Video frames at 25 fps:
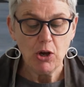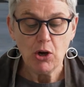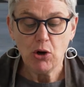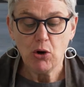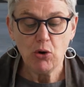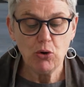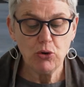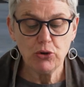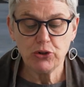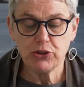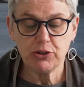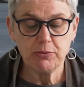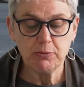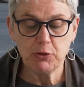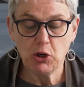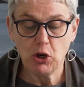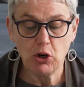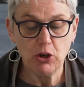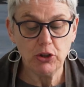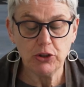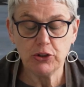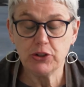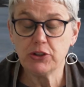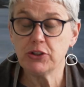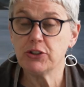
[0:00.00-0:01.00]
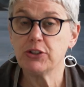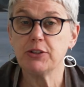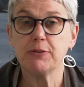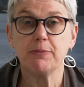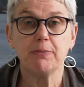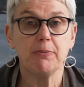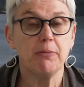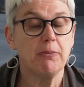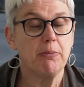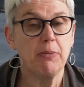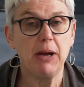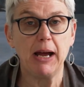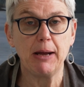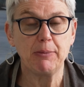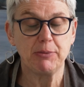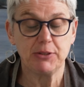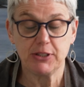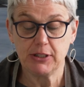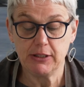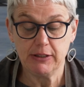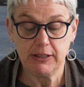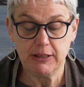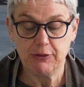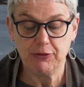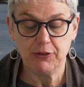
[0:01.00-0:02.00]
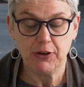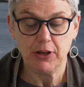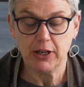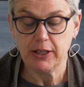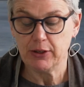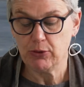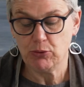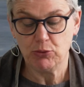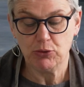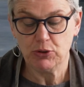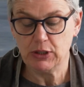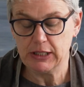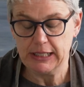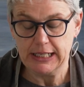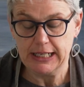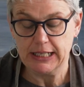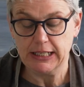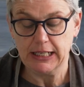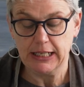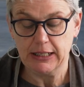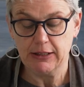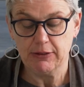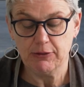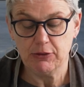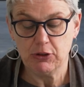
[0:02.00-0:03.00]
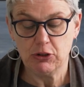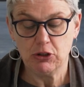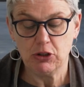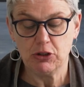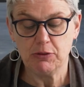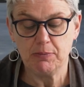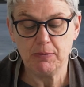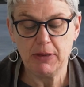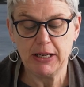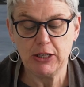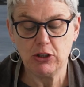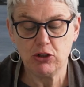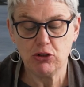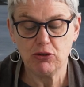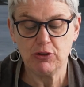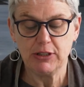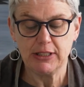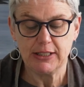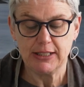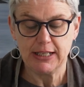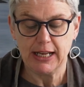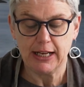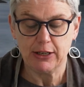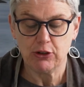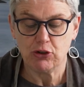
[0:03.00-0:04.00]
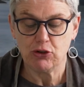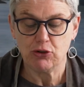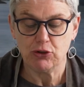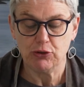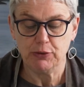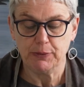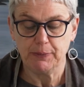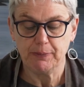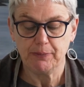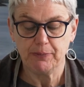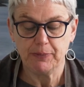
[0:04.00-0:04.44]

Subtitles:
or some cottons, absolutely fine, or linen. Just make sure it's natural.